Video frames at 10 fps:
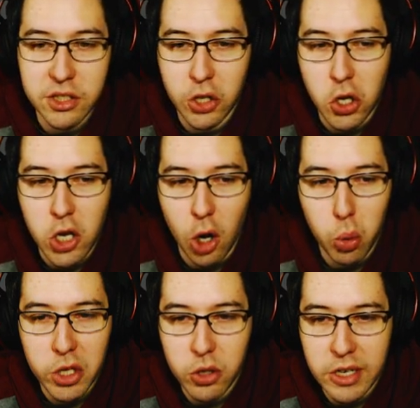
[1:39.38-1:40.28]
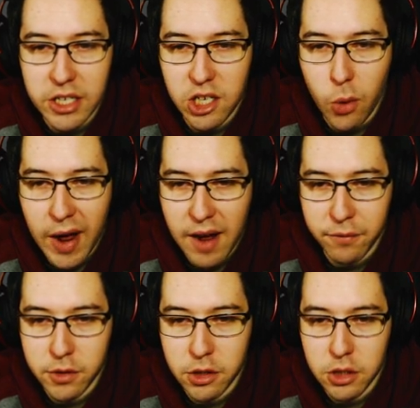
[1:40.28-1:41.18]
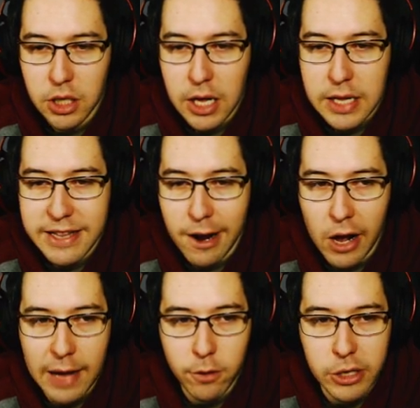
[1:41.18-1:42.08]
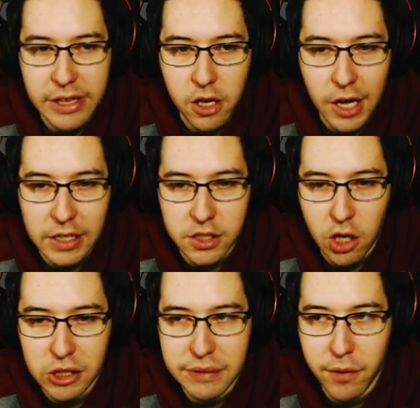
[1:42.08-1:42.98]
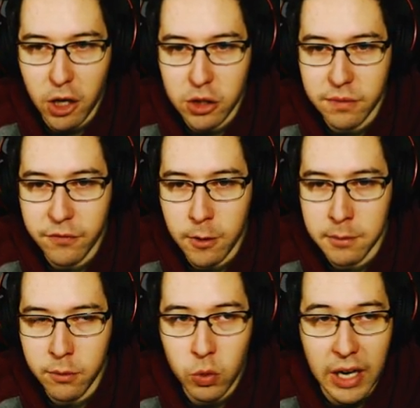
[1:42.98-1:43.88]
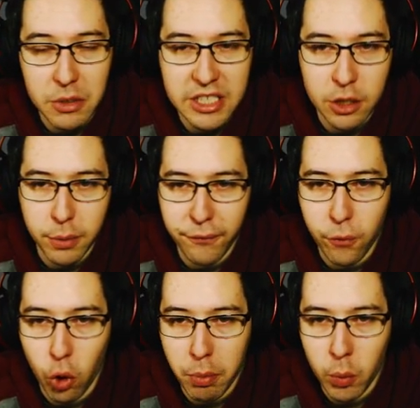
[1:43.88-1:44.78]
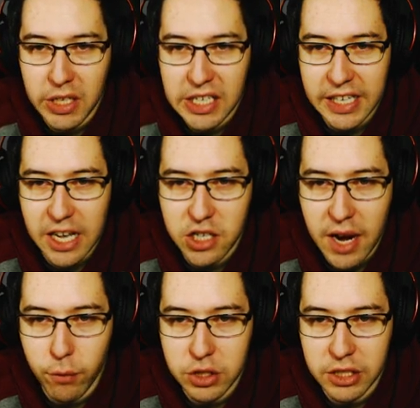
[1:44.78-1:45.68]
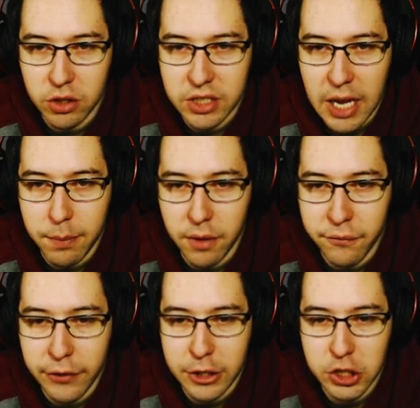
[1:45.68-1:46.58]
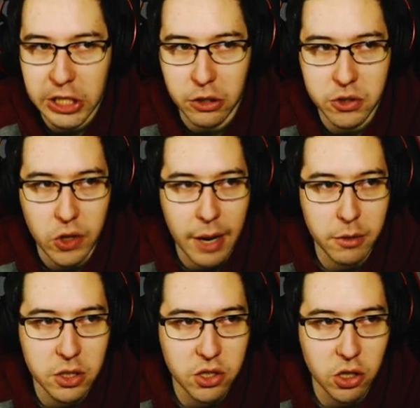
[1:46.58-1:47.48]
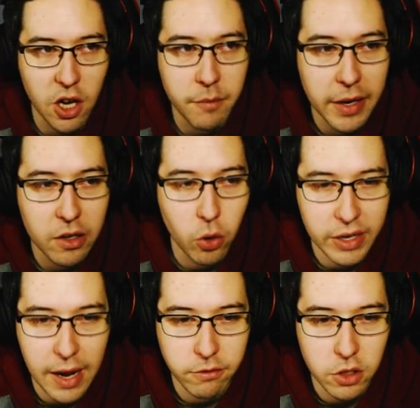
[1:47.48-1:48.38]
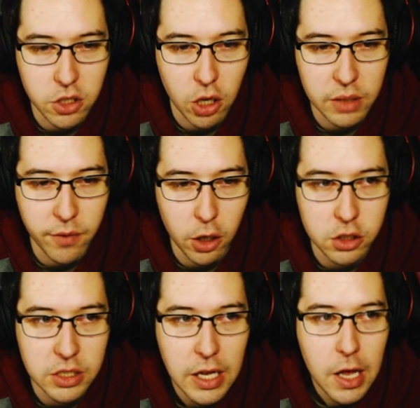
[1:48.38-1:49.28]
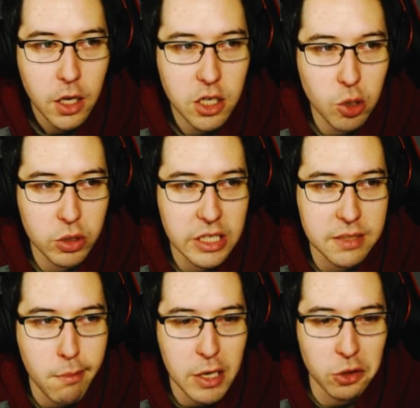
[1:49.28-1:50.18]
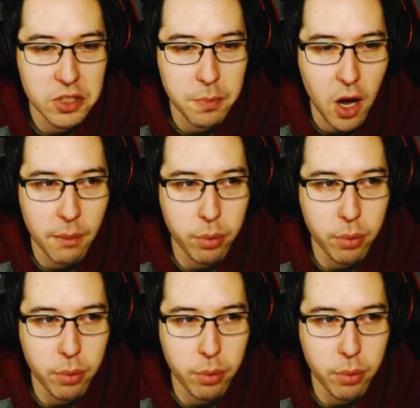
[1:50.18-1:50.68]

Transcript: so you know what you need to go after. Now, I've already caught a Dolly Varden from when I was here before, but we need to catch every single type of fish here. So I'm going to start off by going after the Dolly Varden. Go to this middle spawn